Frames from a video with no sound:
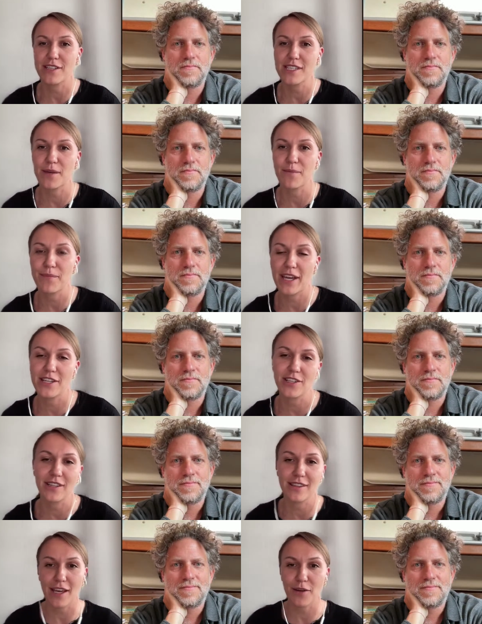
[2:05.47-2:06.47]
Speaker 1: same page,
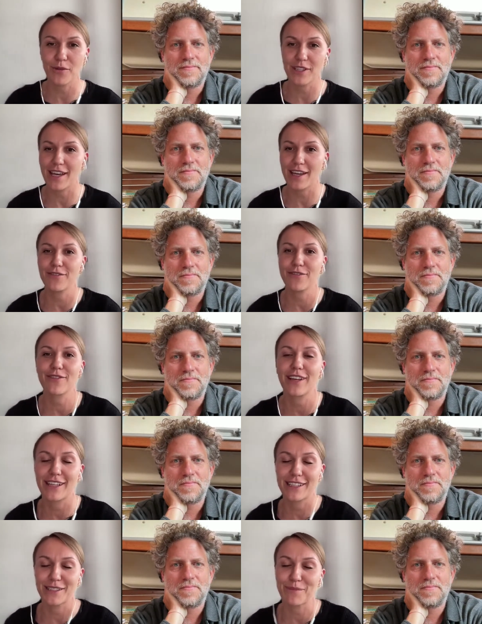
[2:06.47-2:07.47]
and then we dive
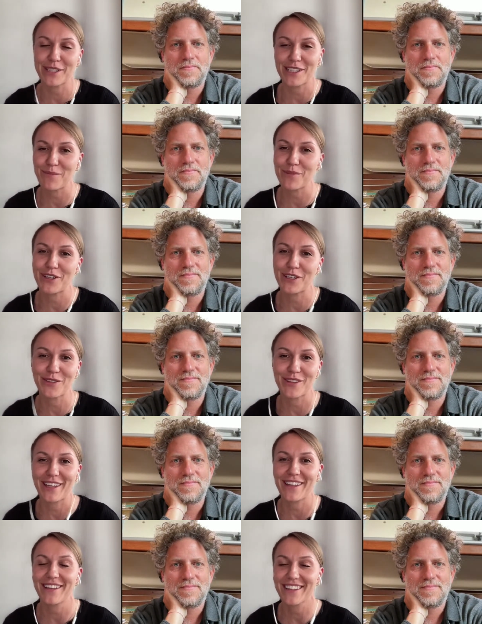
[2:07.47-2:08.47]
a little bit deeper into
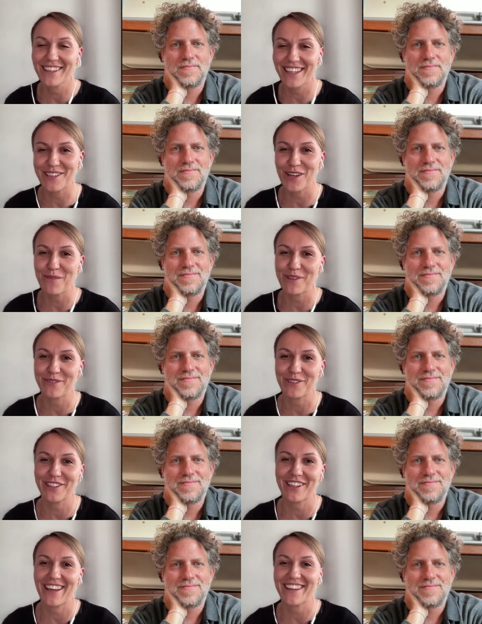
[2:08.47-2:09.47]
the key topic for
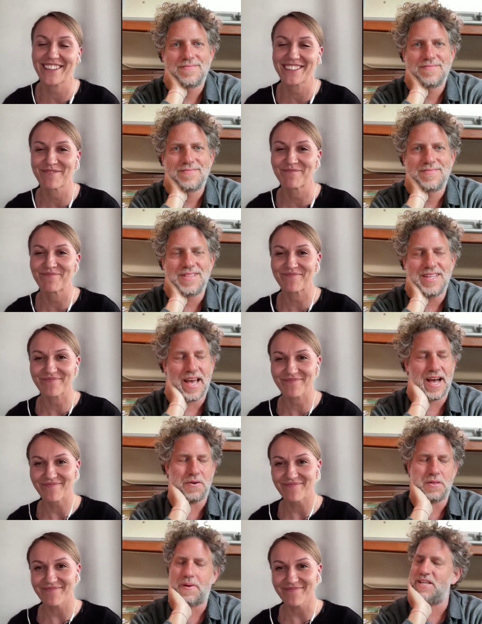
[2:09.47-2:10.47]
today.
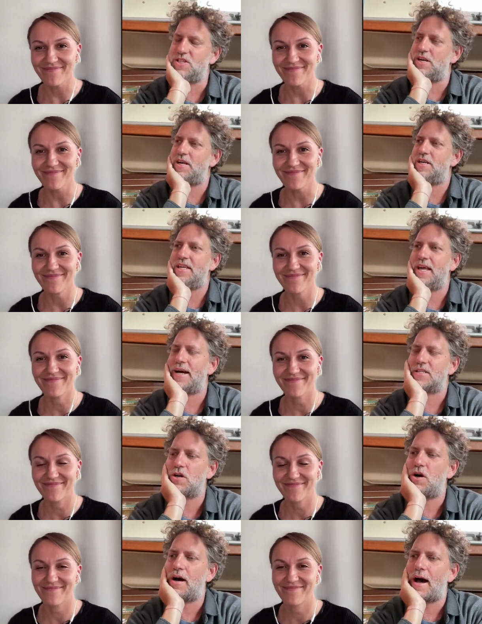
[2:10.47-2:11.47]
Speaker 2: Yeah, with pleasure. Yeah,
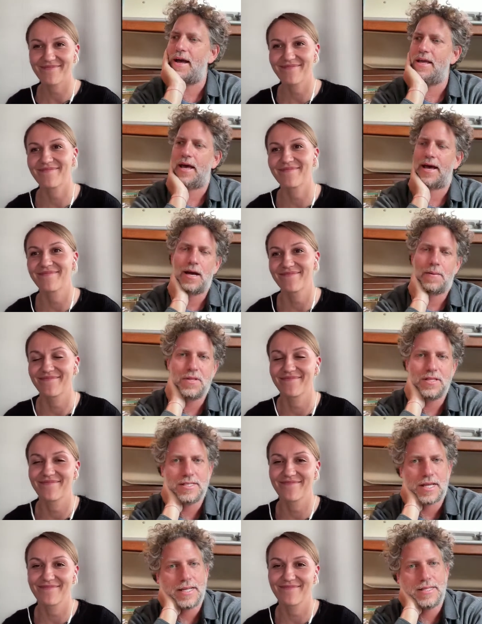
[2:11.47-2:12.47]
so I head up the
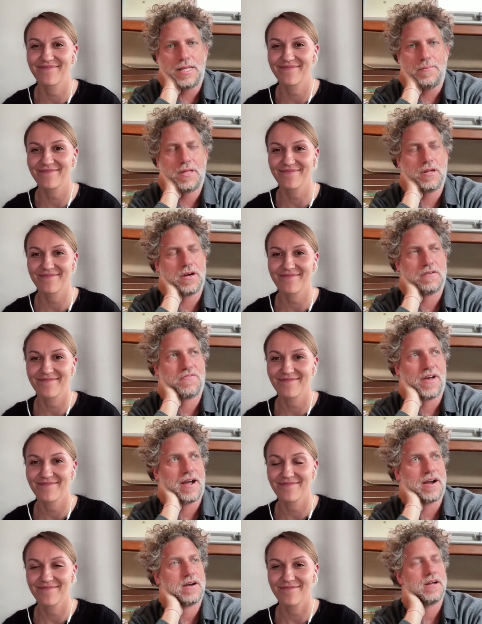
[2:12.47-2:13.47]
design team here at
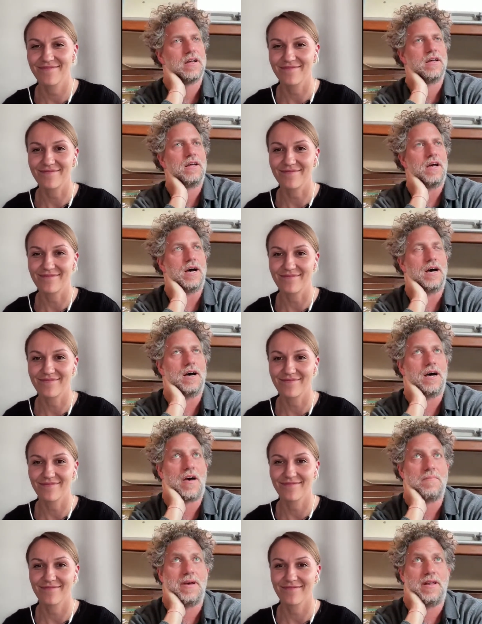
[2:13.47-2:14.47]
Faire.
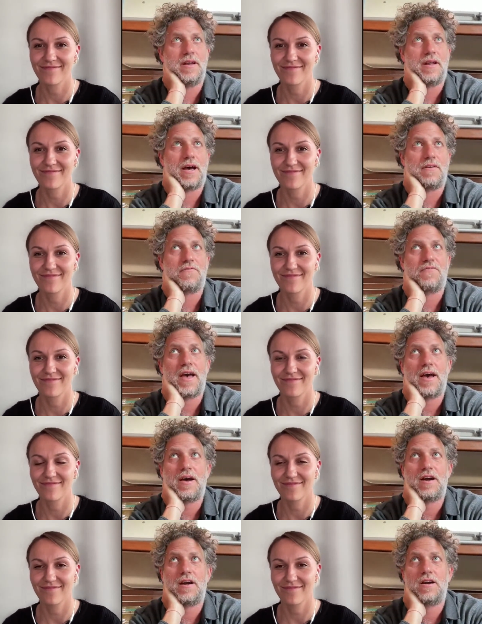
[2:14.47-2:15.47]
Uh, I've been at
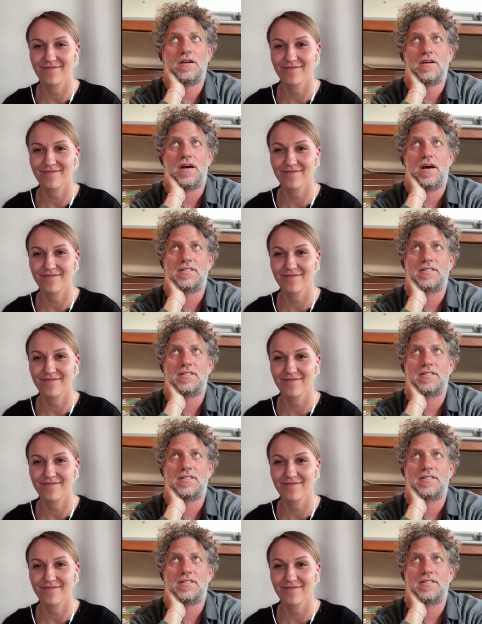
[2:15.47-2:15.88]
Faire uh,